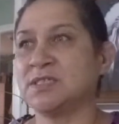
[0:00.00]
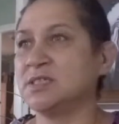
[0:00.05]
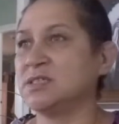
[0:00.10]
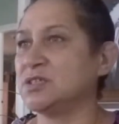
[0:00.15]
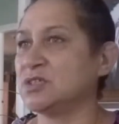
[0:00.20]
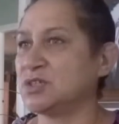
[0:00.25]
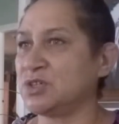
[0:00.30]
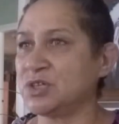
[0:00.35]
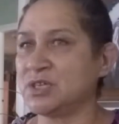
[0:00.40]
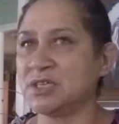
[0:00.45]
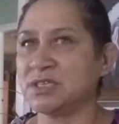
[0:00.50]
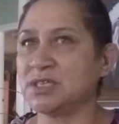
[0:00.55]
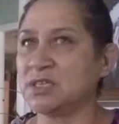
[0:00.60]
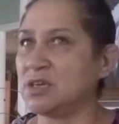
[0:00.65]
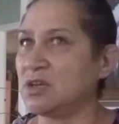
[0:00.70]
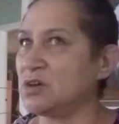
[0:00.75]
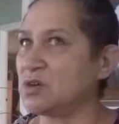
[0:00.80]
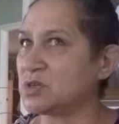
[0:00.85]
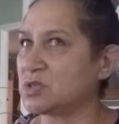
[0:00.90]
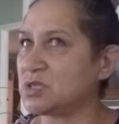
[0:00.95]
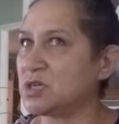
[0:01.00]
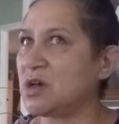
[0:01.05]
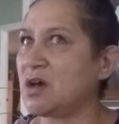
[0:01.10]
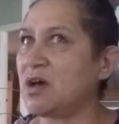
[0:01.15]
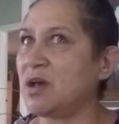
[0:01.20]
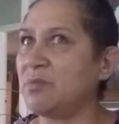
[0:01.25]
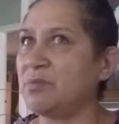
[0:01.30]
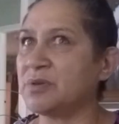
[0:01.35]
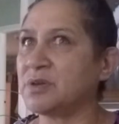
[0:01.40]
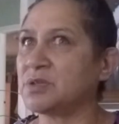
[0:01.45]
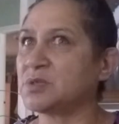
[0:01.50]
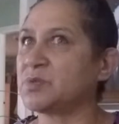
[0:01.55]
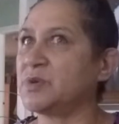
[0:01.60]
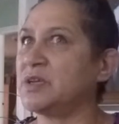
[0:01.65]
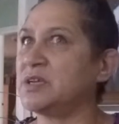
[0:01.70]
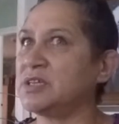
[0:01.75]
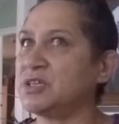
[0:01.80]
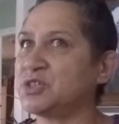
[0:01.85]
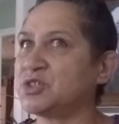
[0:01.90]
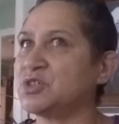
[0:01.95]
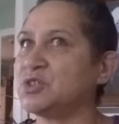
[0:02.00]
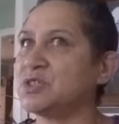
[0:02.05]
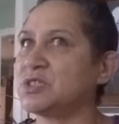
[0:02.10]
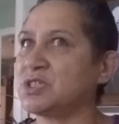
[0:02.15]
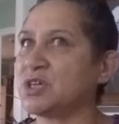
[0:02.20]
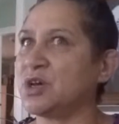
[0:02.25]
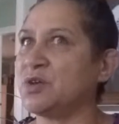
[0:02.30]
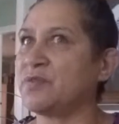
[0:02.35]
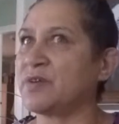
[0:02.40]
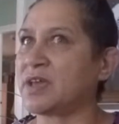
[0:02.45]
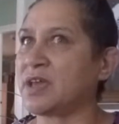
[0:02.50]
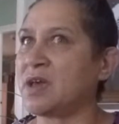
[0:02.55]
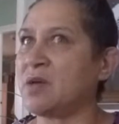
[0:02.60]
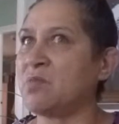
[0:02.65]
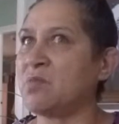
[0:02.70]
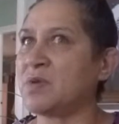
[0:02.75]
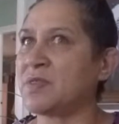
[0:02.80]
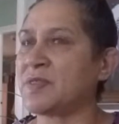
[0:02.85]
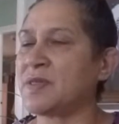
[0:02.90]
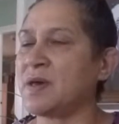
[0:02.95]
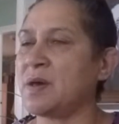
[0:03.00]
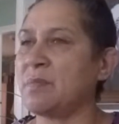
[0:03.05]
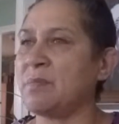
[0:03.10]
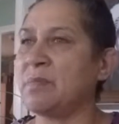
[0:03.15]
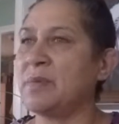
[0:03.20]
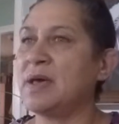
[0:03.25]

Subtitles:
and it took us a long time because we had issues to overcome with him.